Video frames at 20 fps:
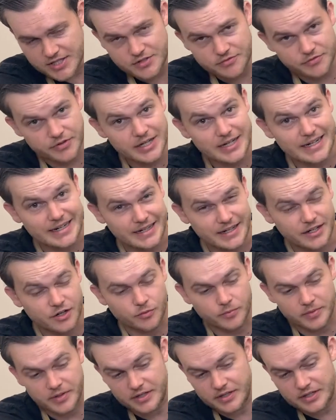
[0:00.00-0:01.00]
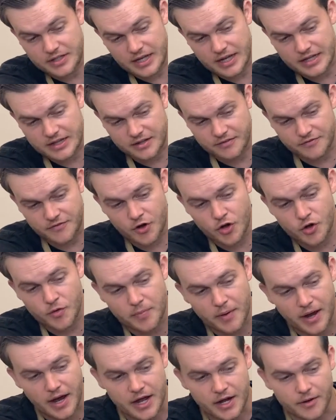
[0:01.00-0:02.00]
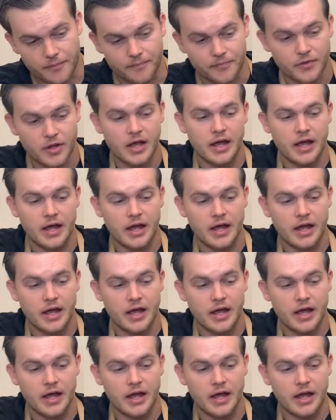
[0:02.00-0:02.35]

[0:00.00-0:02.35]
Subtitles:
really a little bit at the very bottom.